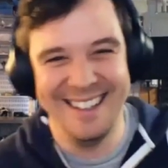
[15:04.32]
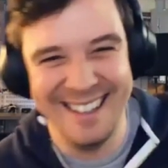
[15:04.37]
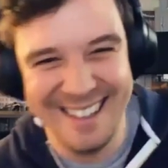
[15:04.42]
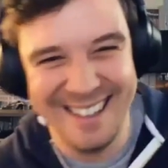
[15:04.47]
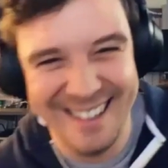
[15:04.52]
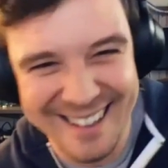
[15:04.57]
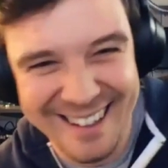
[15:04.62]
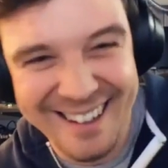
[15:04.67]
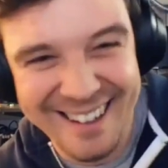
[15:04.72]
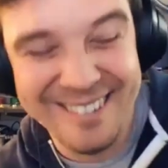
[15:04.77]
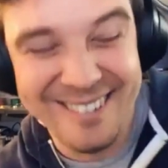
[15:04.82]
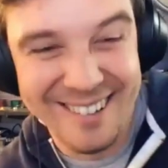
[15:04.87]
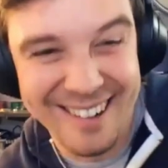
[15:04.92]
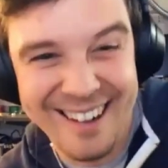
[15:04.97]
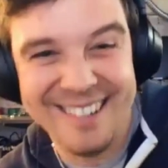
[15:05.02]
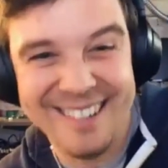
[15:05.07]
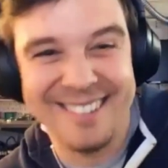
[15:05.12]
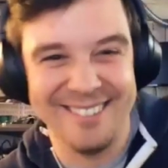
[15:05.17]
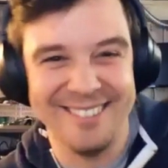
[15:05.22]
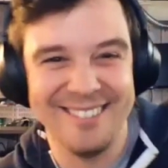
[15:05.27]
this, oh, awesome.
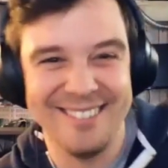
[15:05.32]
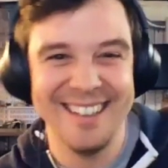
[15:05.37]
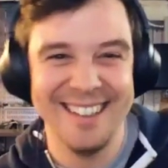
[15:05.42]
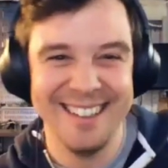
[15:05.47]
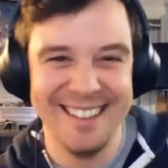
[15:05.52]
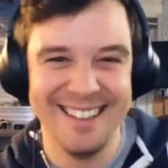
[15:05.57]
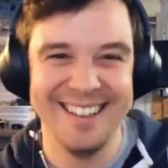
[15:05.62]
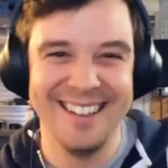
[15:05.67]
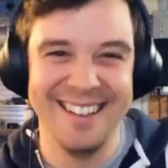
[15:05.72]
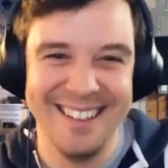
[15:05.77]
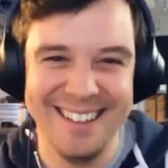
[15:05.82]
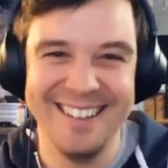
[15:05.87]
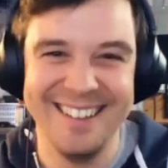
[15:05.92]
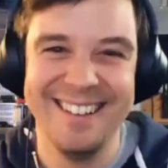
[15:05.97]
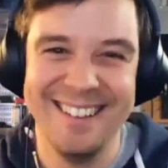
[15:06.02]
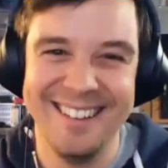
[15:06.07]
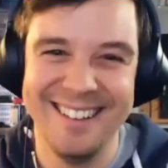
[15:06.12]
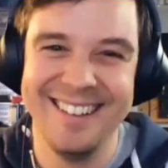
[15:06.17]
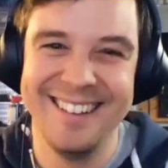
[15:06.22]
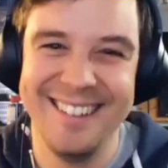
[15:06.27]
This should work. There, there
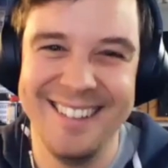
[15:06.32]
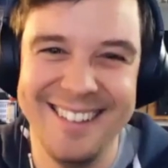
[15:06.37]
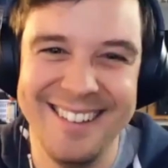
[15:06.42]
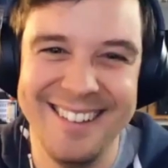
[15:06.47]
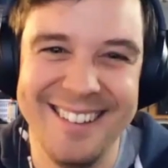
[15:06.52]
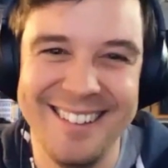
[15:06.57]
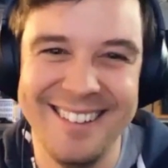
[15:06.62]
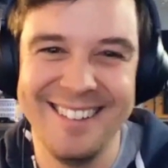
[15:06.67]
might there might be